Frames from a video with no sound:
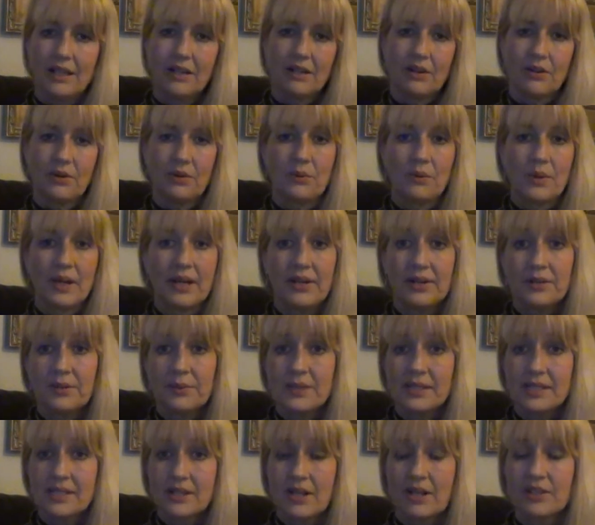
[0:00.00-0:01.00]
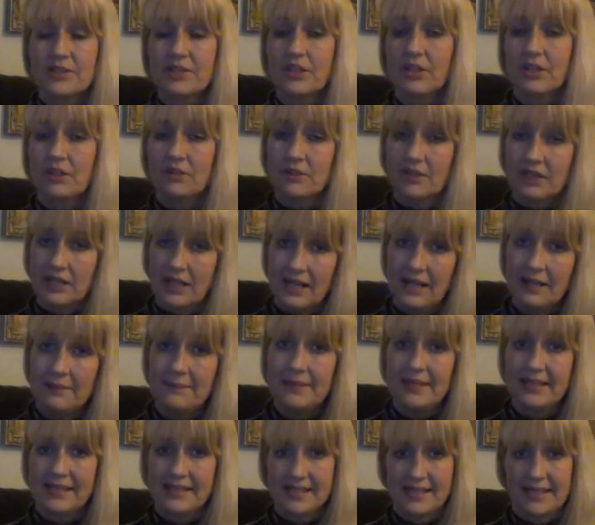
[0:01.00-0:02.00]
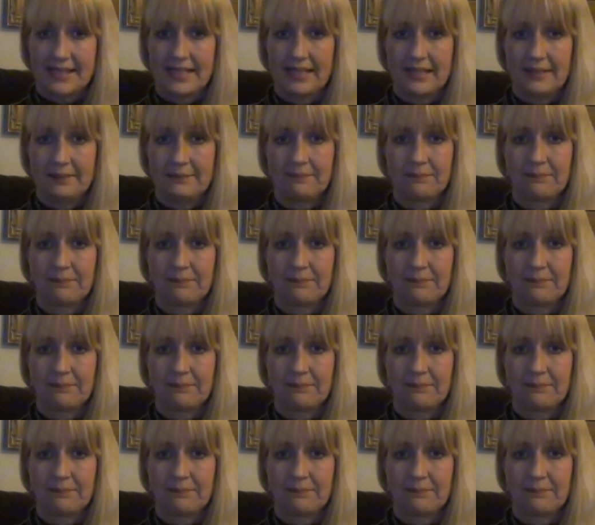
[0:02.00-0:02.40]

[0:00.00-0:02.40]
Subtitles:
Well, where do we start to overcome this then?